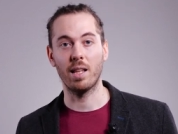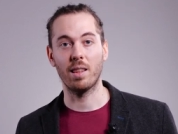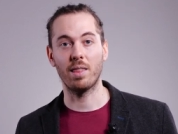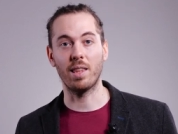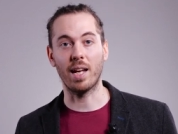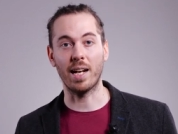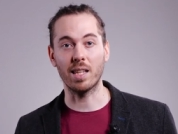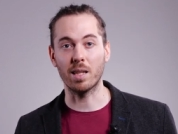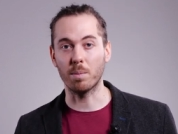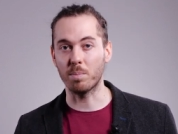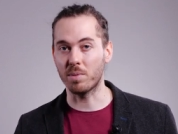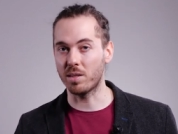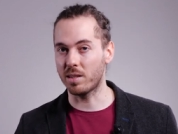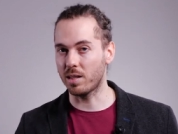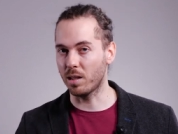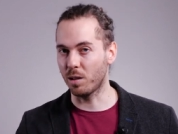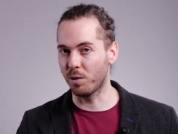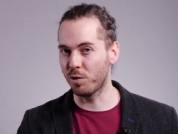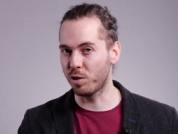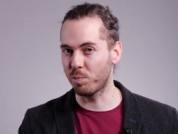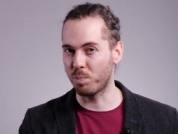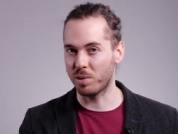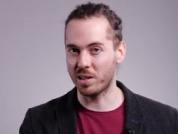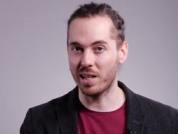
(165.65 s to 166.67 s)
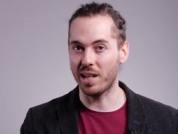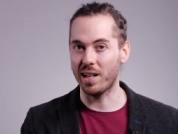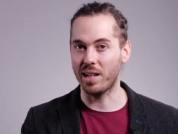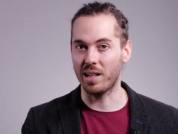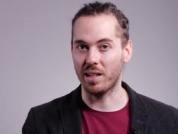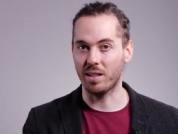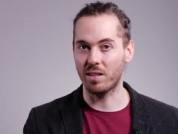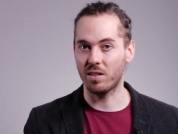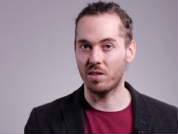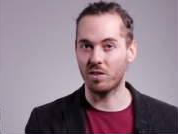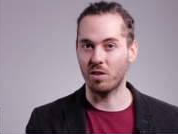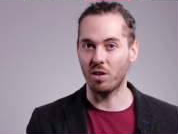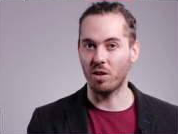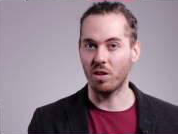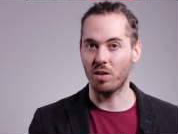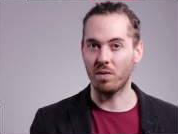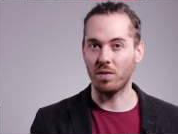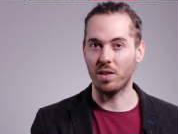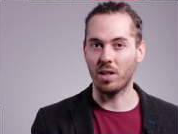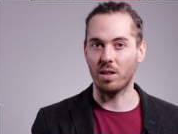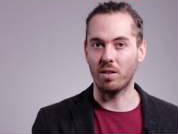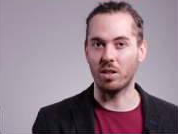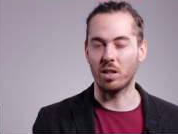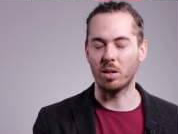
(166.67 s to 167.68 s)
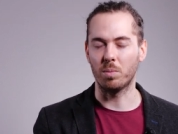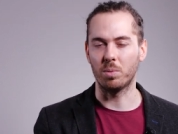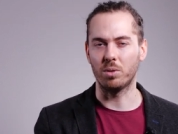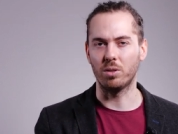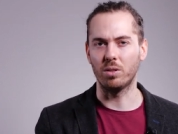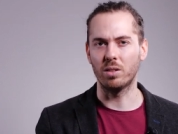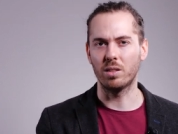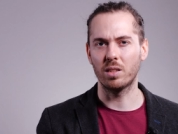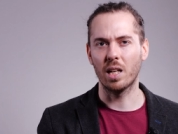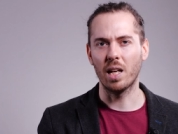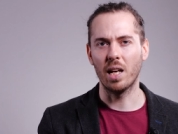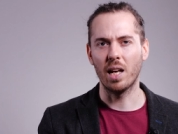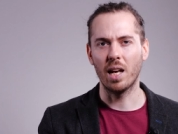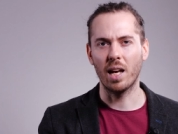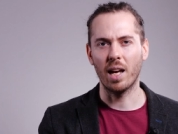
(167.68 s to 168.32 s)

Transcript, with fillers: they themselves pertaining to certain variables,